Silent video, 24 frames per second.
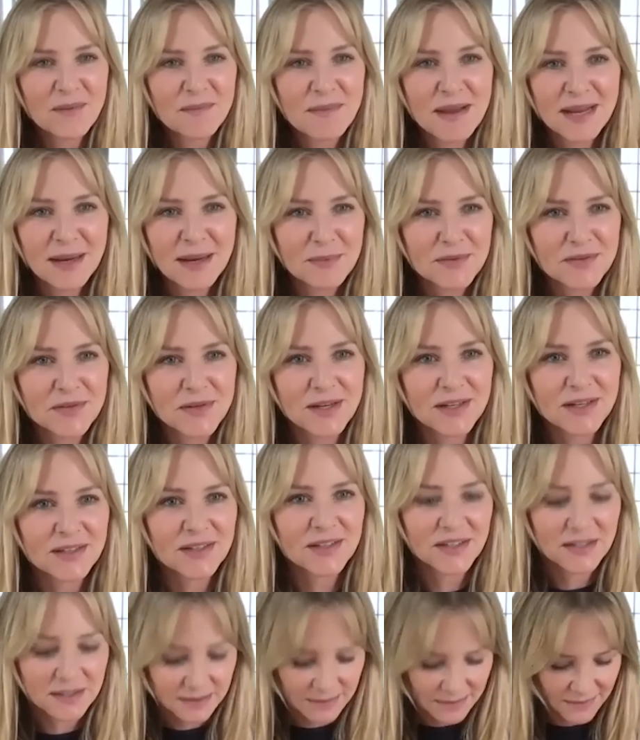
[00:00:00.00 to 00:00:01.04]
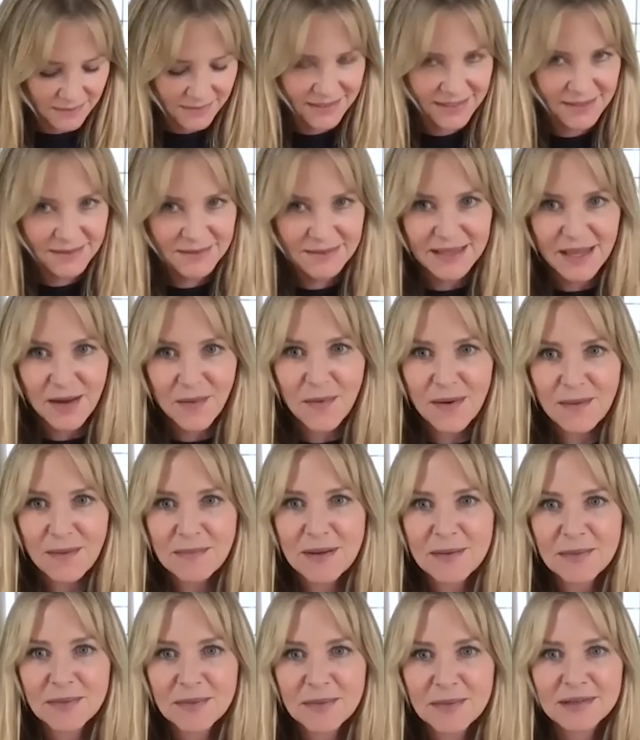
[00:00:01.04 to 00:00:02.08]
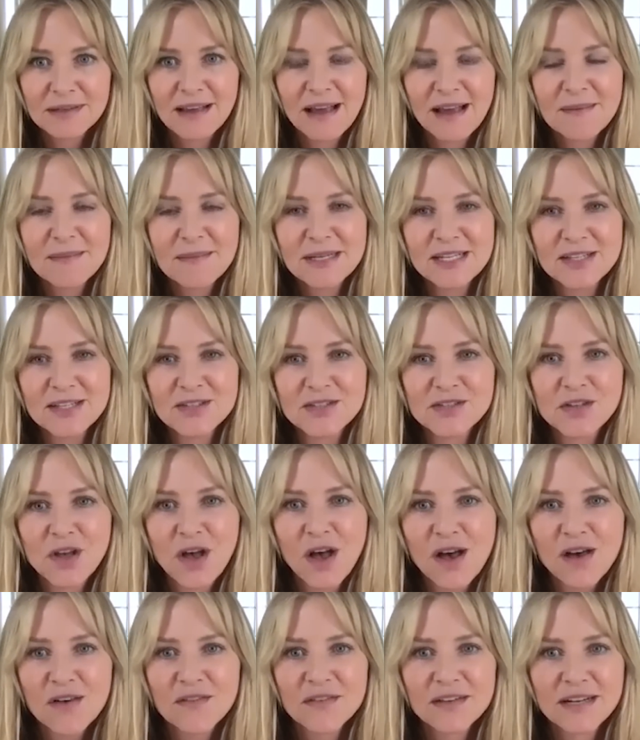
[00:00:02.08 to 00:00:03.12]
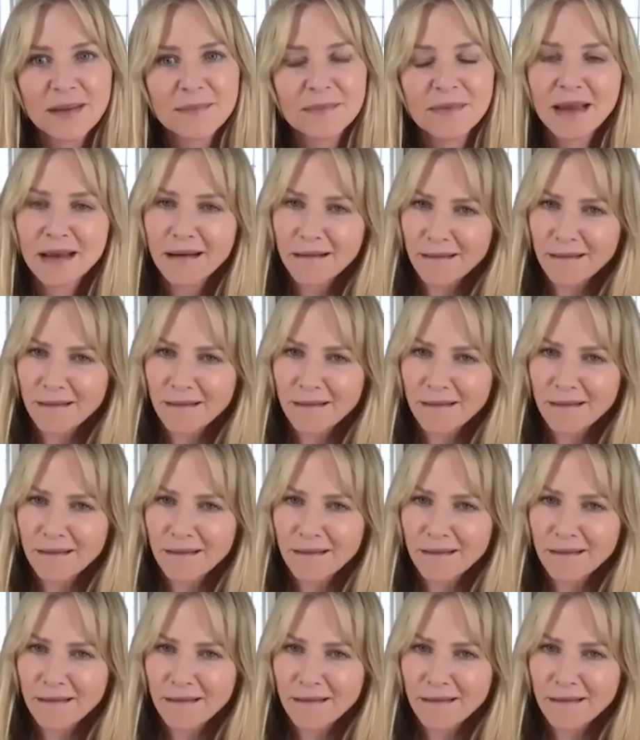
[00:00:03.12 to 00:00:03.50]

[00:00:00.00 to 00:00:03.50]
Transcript: makeup trailer that they want people to come in and solve. And I'm like,